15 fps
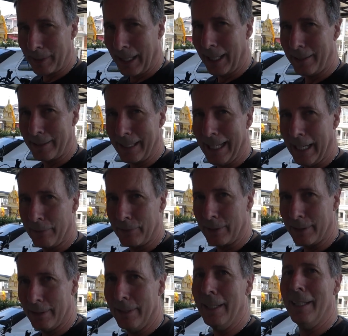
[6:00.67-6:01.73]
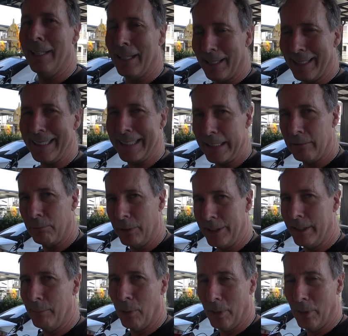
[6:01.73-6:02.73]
I'm going to have to leave with the